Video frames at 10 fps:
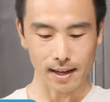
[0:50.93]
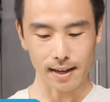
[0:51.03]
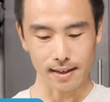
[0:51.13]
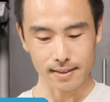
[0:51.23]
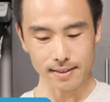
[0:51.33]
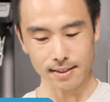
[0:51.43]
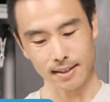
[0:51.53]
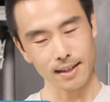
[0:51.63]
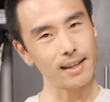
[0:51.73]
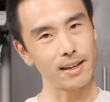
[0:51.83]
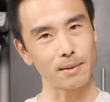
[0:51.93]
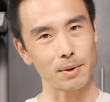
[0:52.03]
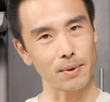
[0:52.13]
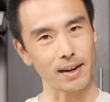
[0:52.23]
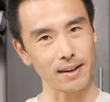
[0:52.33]
and it'll
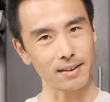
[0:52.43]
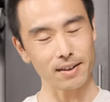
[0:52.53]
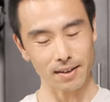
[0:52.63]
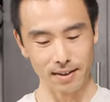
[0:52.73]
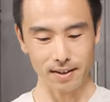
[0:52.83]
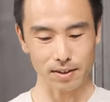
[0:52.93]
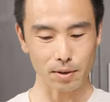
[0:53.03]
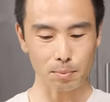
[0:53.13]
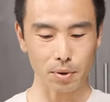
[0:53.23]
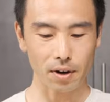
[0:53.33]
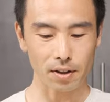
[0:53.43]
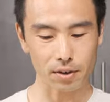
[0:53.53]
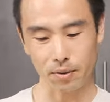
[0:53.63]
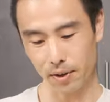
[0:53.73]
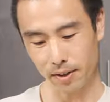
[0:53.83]
be ready to cook. You can put it on
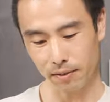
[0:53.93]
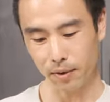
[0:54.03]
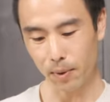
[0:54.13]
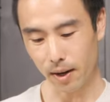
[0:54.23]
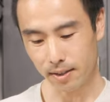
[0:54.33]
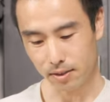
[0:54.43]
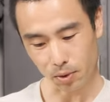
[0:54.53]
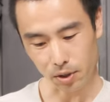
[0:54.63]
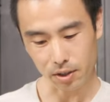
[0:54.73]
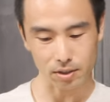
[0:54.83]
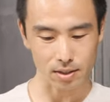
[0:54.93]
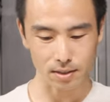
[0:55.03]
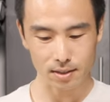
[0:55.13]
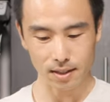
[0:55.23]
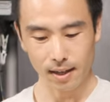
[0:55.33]
the grill if you want or you can
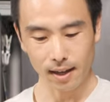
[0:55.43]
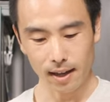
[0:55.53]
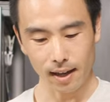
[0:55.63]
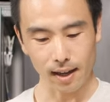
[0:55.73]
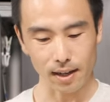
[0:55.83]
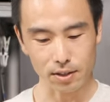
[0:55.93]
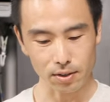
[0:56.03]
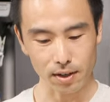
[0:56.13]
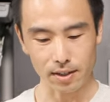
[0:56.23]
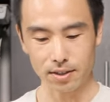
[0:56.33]
just uh, do it on the